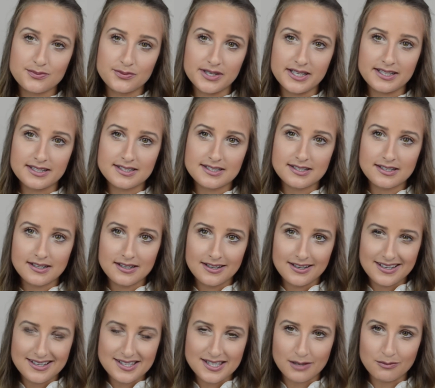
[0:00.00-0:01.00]
sweet
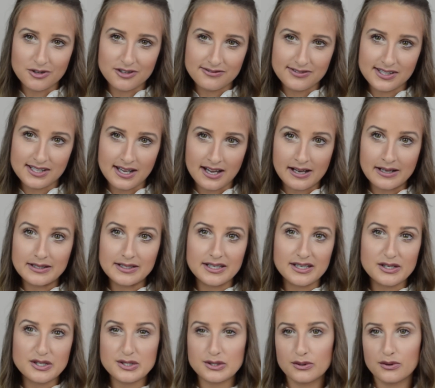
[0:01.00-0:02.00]
summer
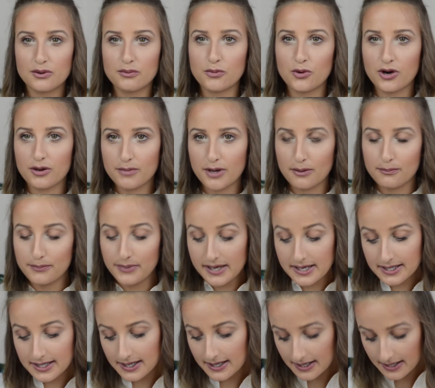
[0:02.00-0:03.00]
finale, so more about
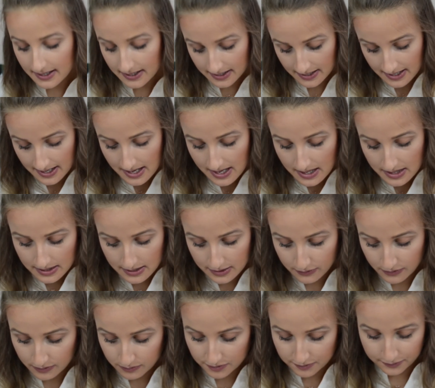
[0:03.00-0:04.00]
baking. The
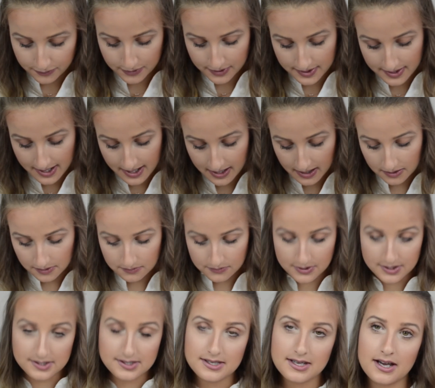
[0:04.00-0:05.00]
one before that
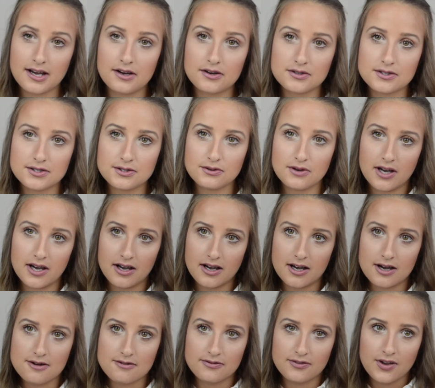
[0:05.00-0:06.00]
was how to
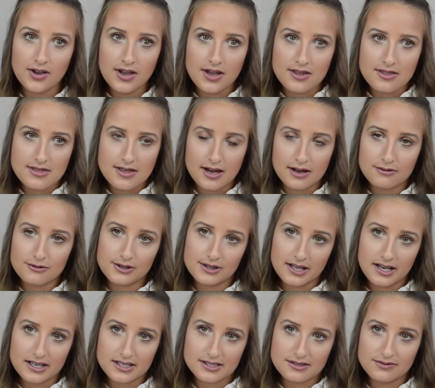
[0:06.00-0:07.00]
have that
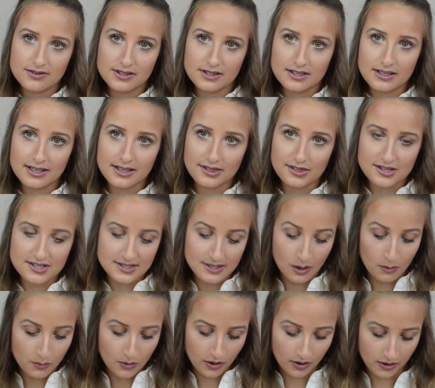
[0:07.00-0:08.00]
relaxed feeling in the
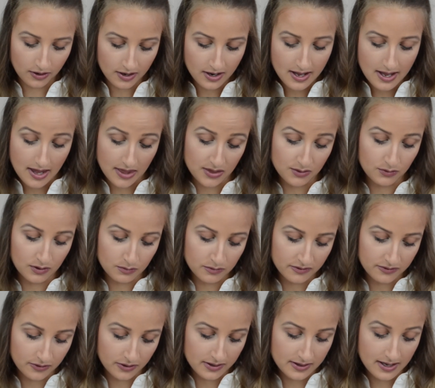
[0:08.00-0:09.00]
summer. And the one
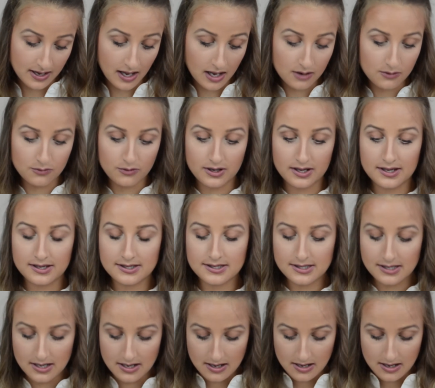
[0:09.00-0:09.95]
before that was